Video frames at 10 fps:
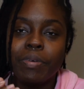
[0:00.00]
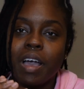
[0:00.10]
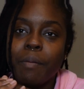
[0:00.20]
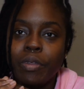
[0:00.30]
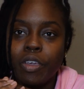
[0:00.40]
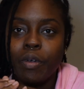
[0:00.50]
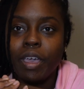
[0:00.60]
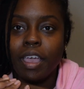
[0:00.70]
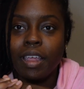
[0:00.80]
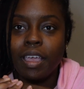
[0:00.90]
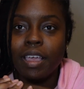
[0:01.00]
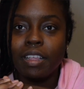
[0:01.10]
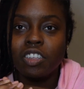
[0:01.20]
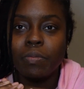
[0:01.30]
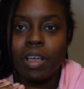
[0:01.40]
But I'm gonna go ahead
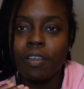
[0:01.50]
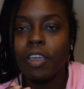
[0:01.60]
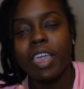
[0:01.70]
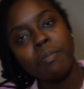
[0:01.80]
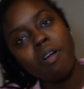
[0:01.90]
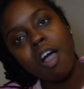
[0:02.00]
and turn my camera